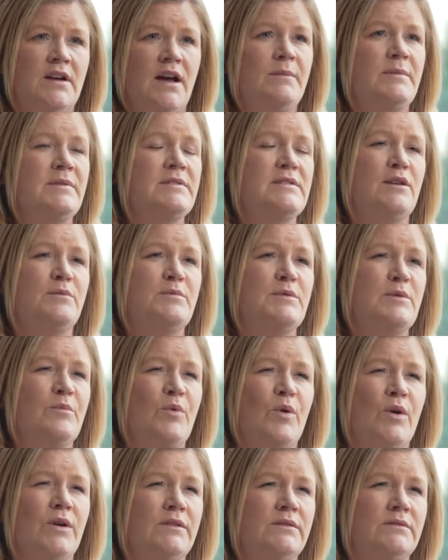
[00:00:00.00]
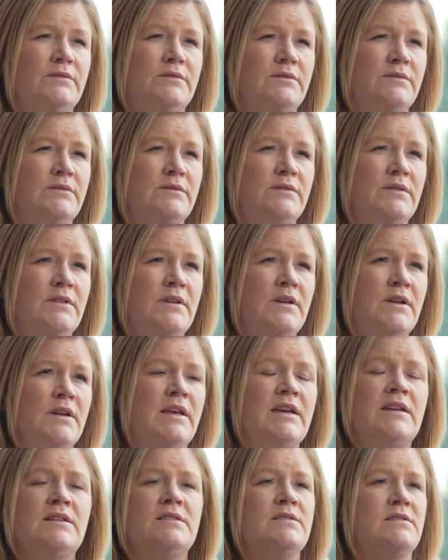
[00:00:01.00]
I mean, sleep's important.
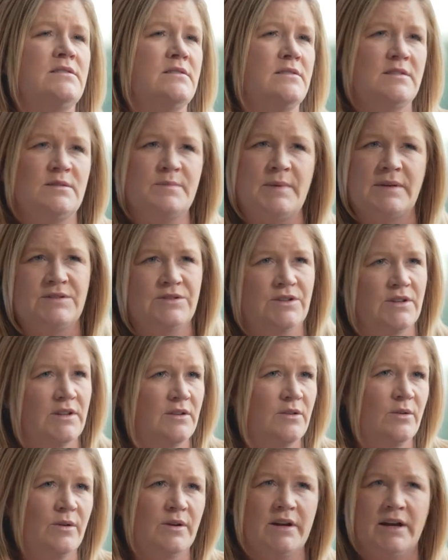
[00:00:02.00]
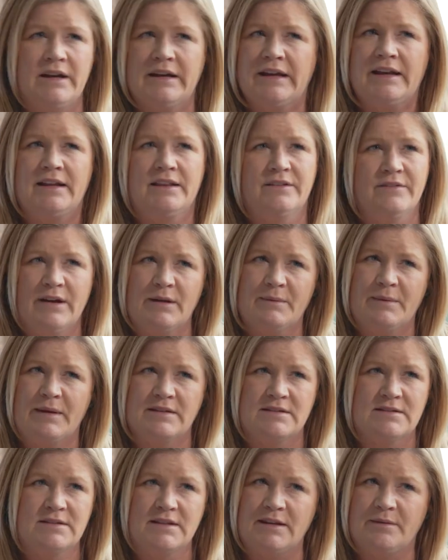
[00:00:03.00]
Kids, especially, who are not getting the right
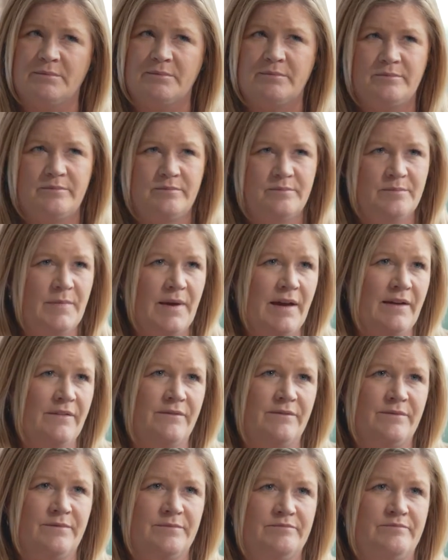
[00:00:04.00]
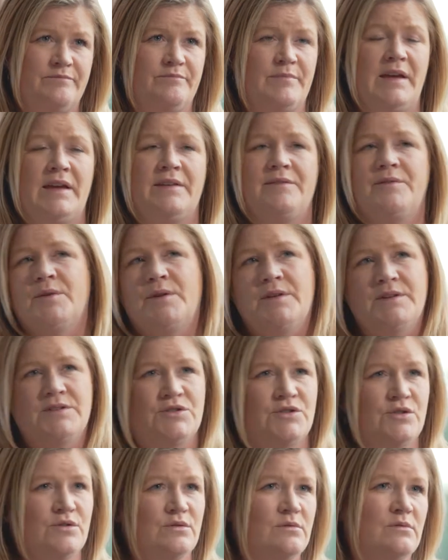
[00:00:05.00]
amount of sleep, have behavioral
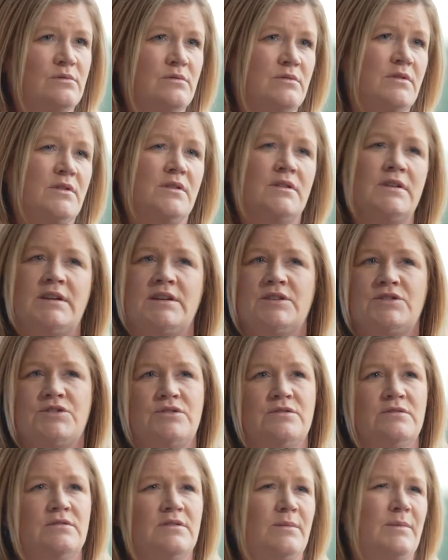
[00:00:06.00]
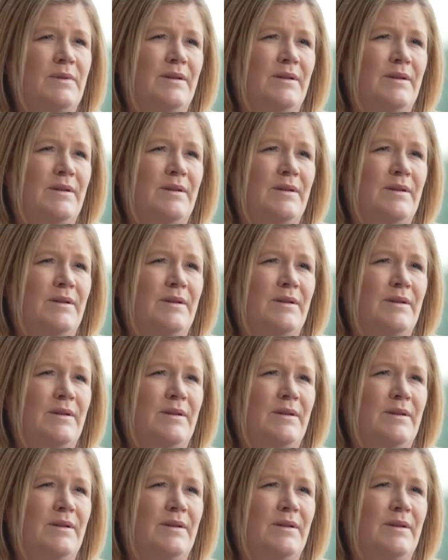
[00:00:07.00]
issues, learning issues.